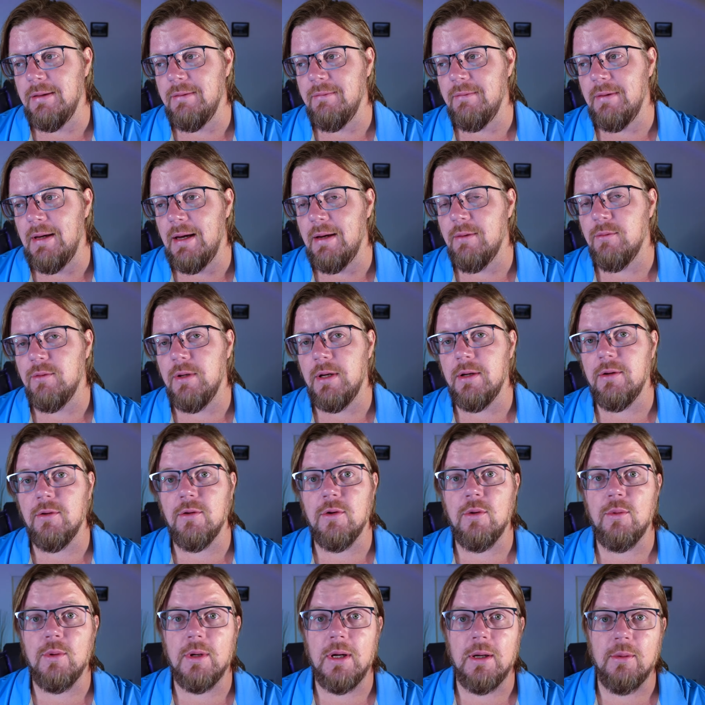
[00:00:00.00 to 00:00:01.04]
It, I would. I don't
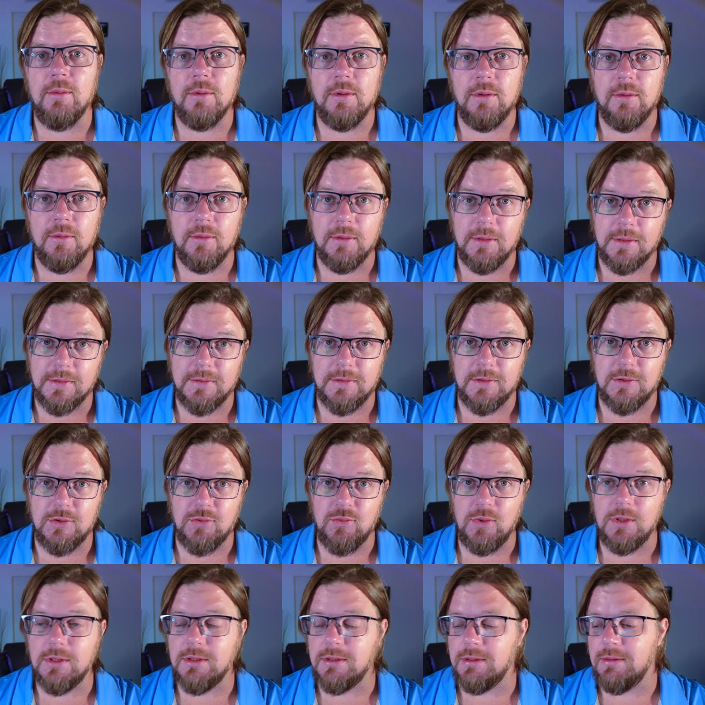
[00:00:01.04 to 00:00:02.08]
know what I would do in this
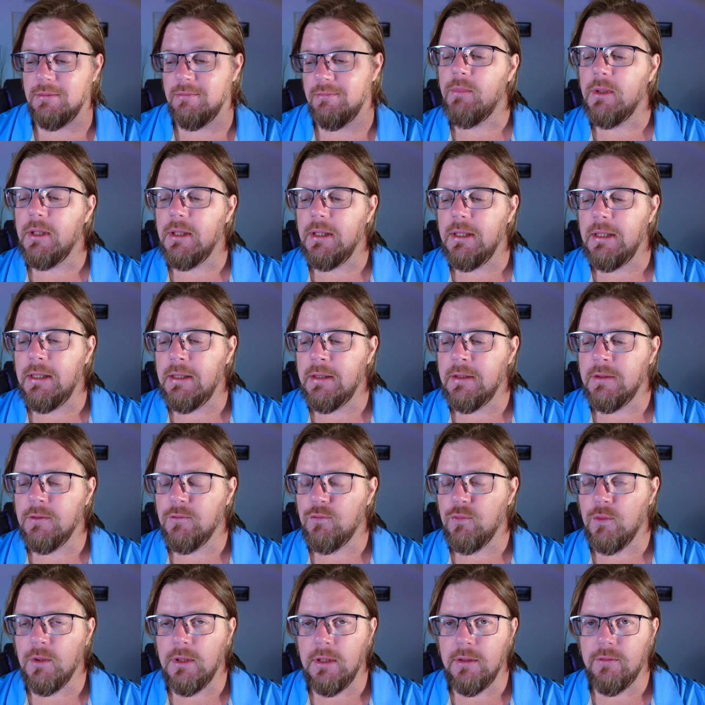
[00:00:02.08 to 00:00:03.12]
situation. But in
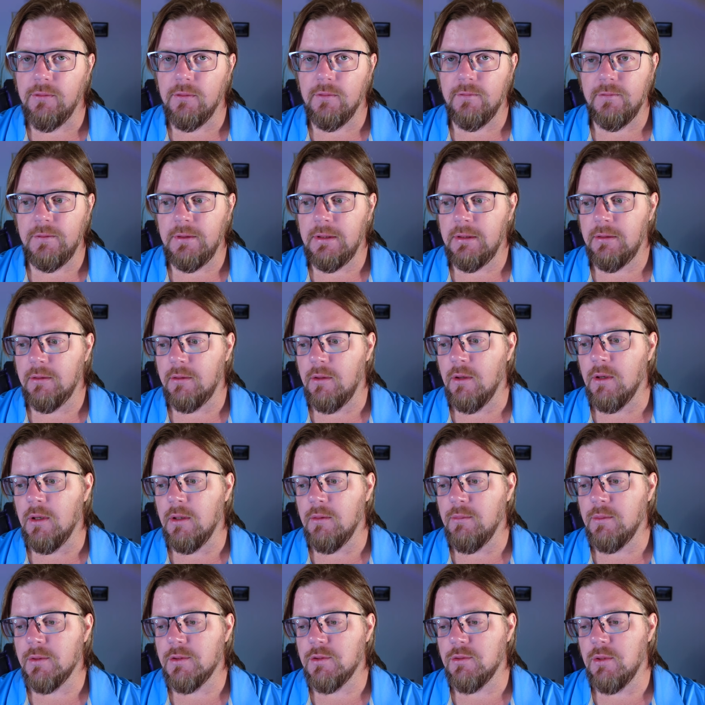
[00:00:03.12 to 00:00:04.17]
2013, the
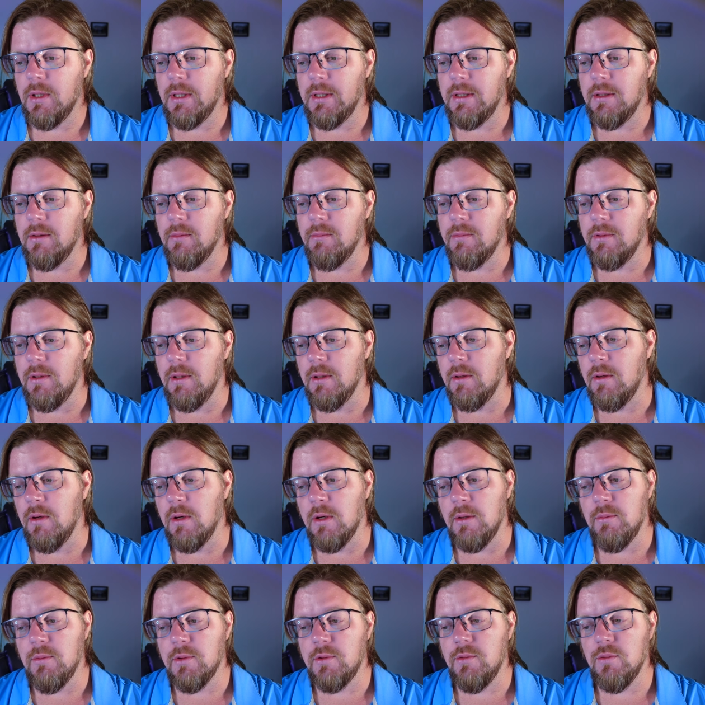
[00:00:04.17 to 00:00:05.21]
Carnival Triumph, a
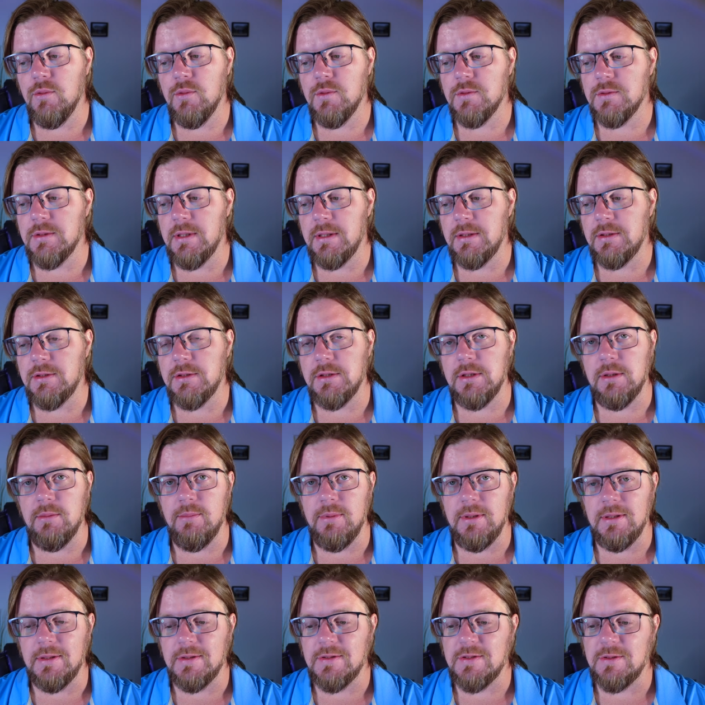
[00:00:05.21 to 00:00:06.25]
Carnival Cruise Line ship,
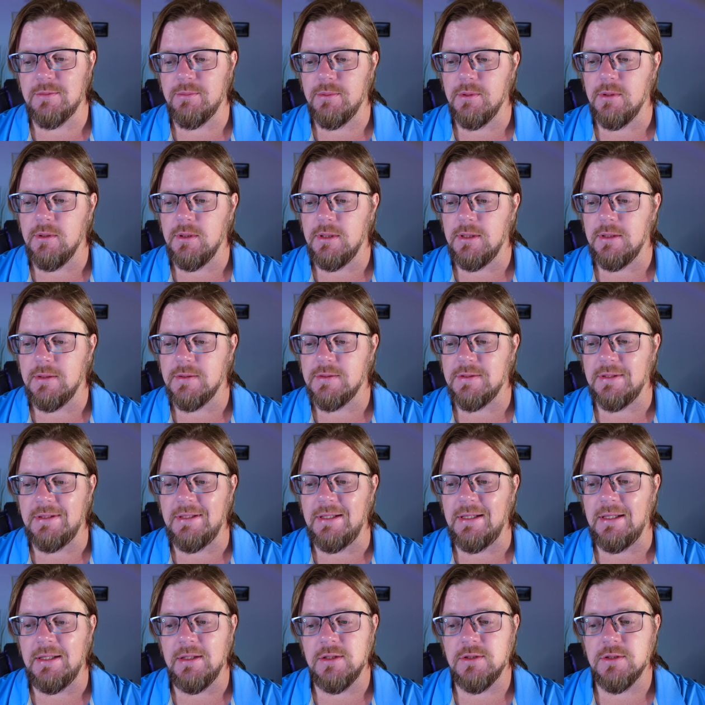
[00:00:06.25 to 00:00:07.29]
experienced an
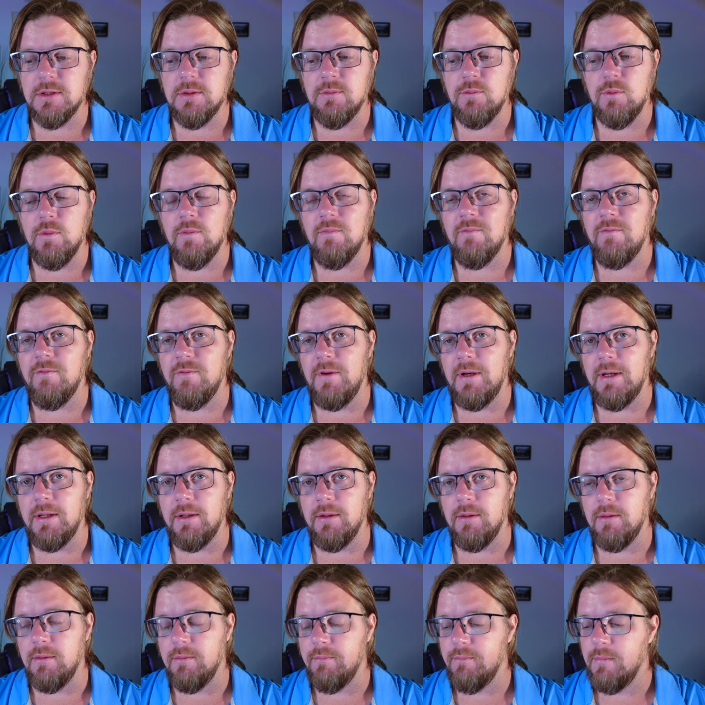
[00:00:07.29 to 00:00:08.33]
engine room
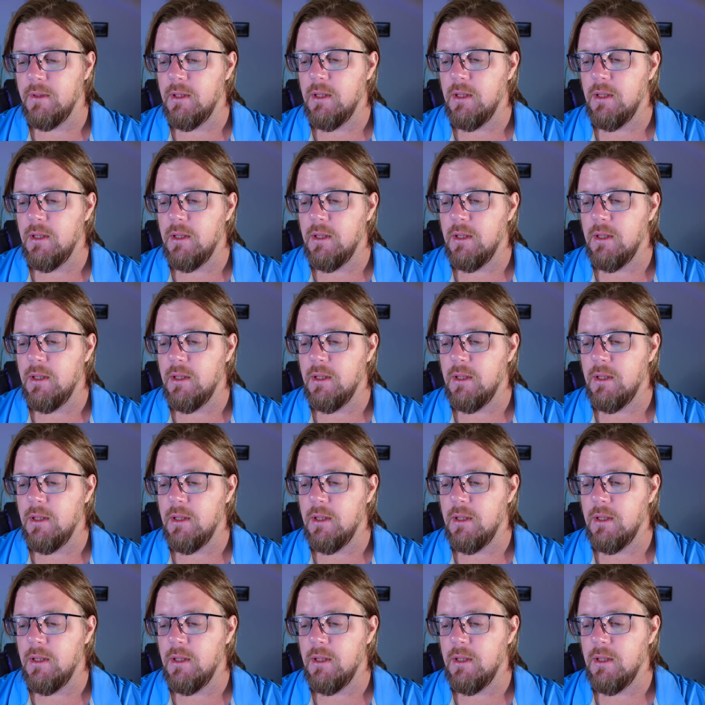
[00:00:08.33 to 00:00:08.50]
fire